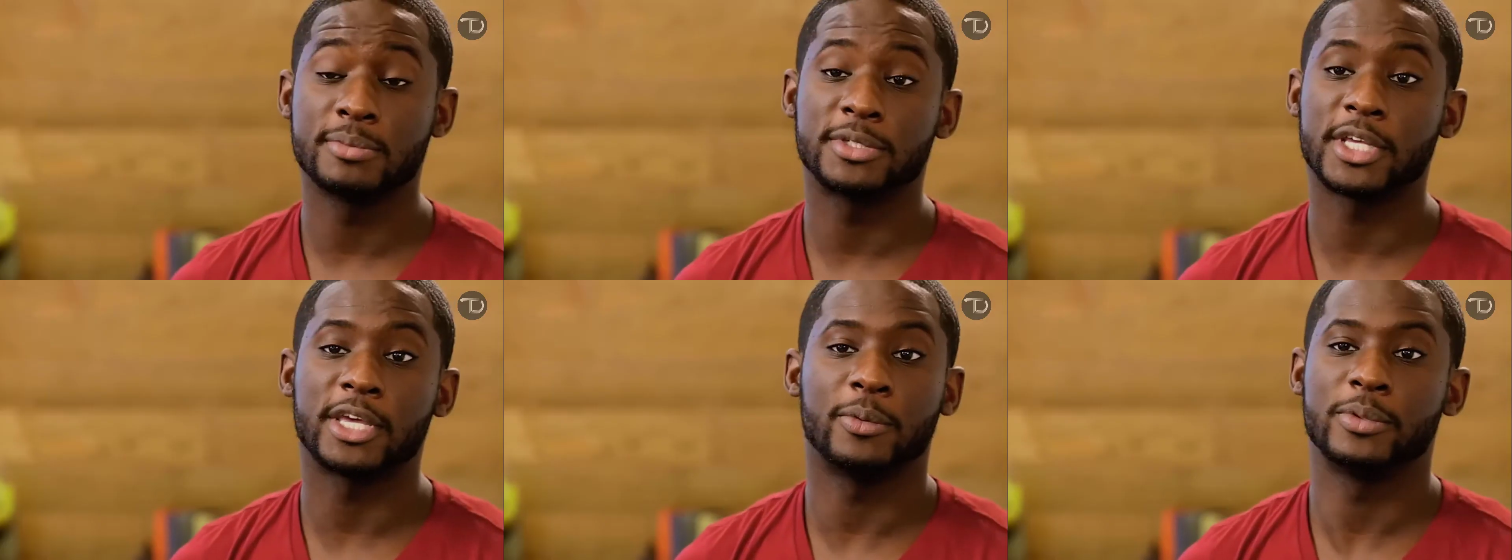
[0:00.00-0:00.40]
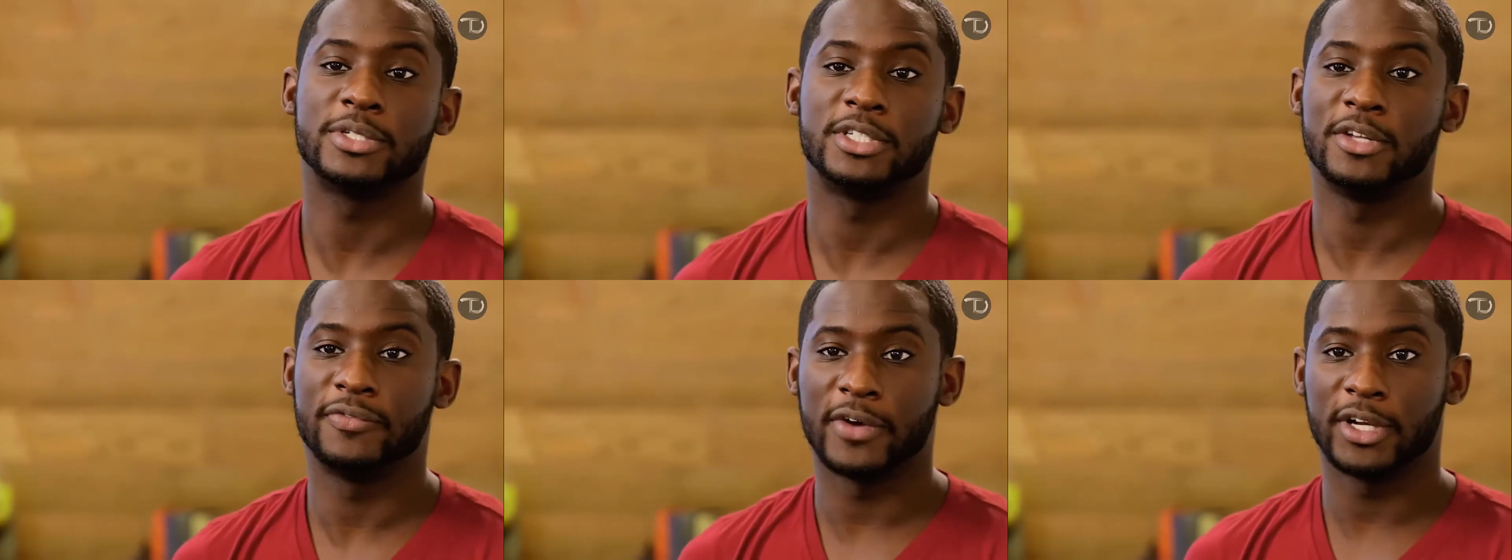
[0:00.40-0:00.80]
say it was
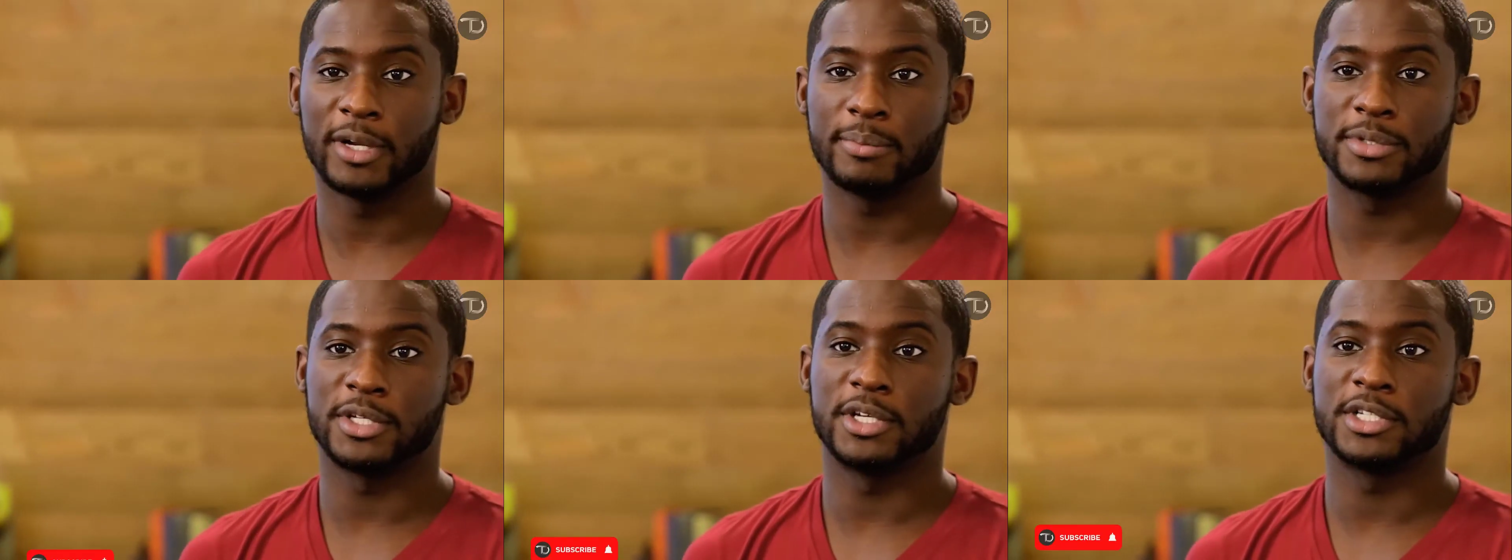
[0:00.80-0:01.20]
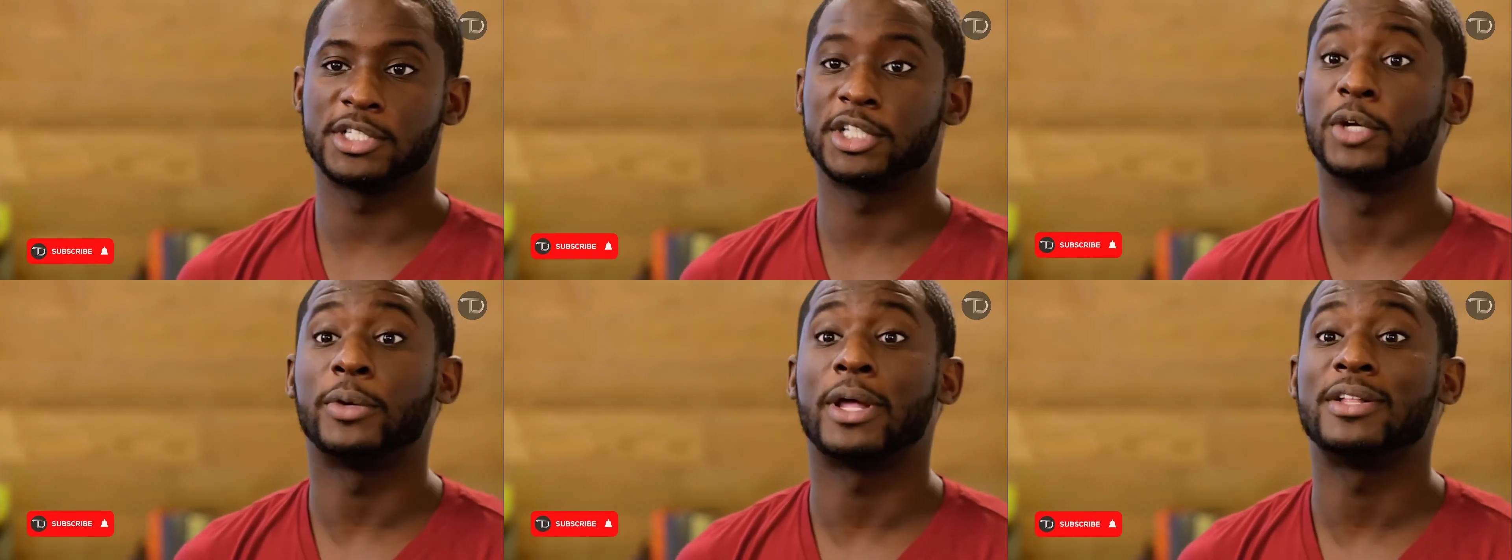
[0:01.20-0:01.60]
developed to
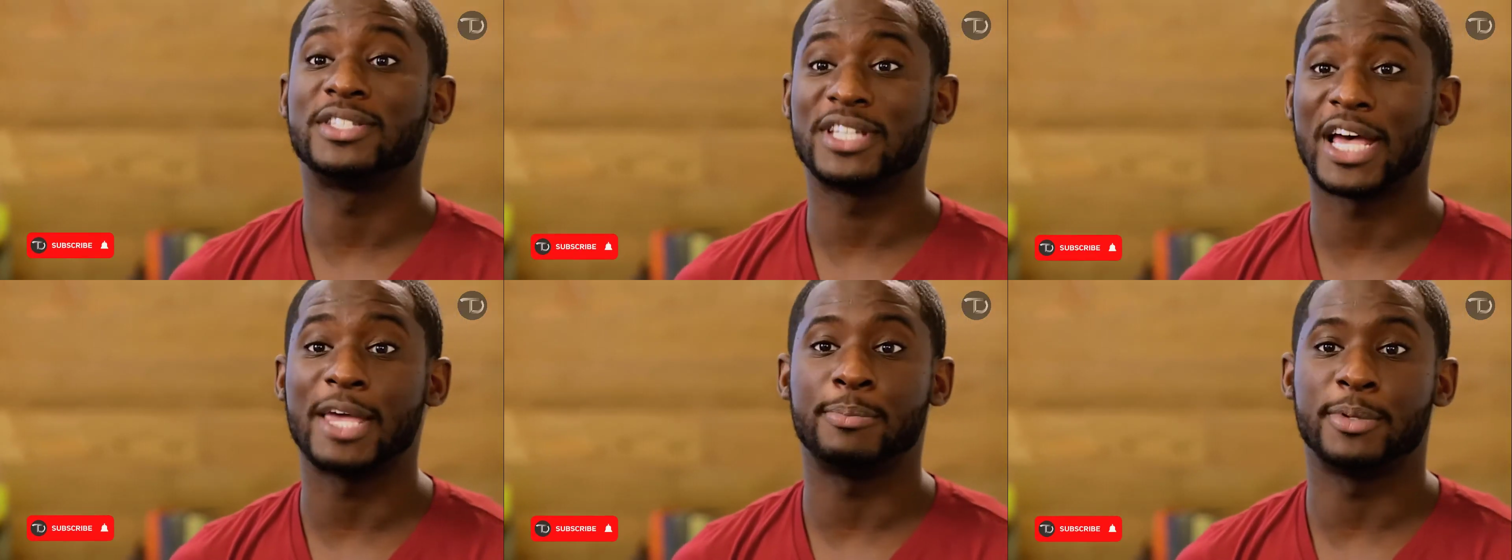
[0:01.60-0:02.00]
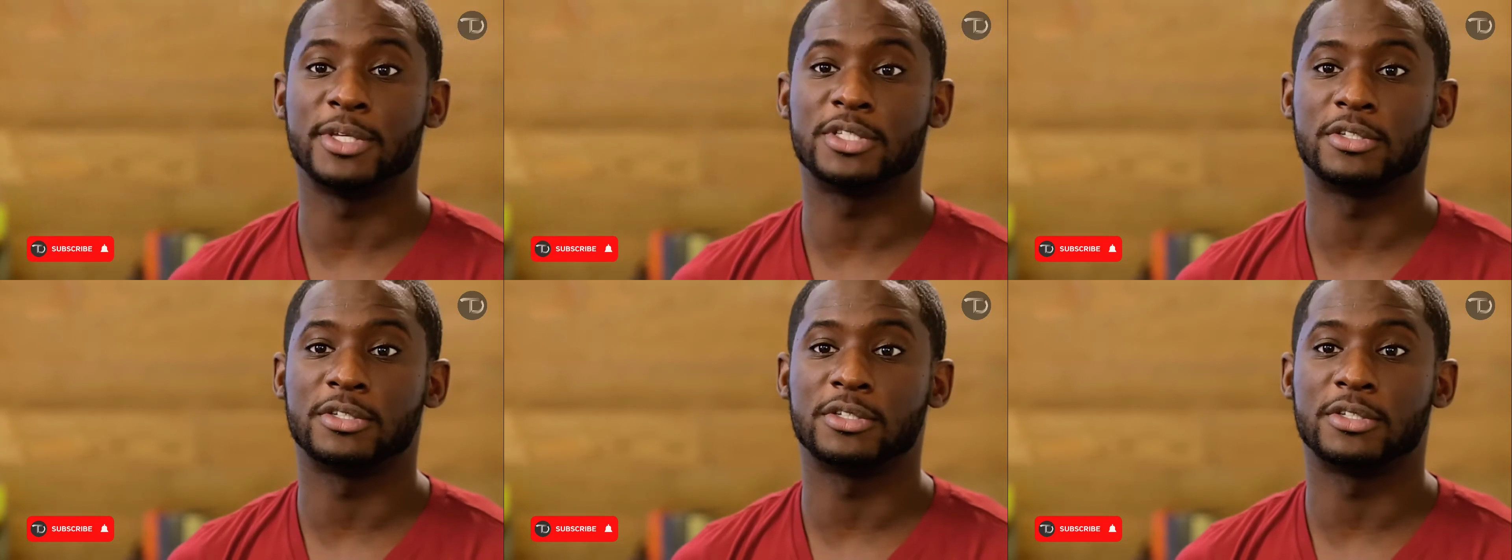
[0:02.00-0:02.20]
slow down typists